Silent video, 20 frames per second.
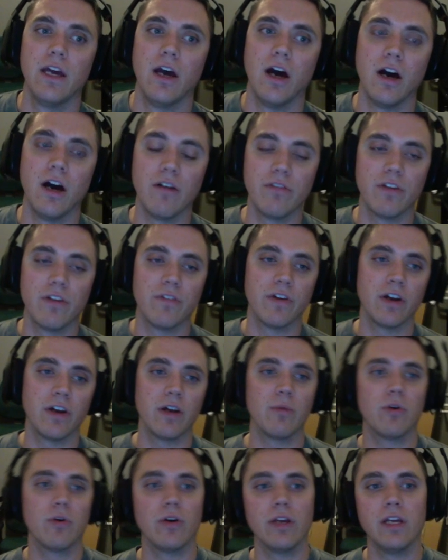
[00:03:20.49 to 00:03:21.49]
of the
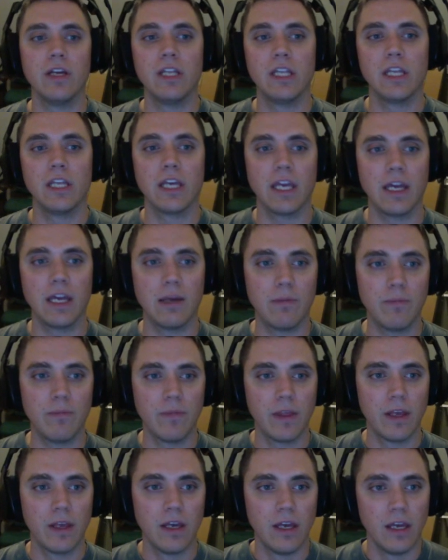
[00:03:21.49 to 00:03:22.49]
variable in the game
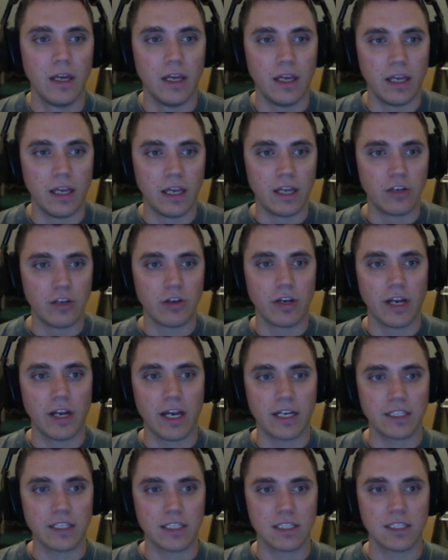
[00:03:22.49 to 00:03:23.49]
and you can
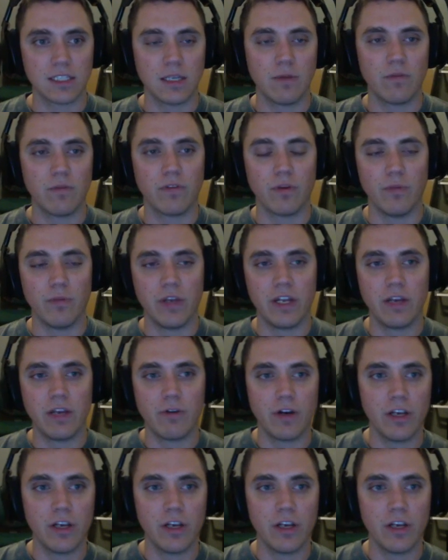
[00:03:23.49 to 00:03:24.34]
access them from anywhere.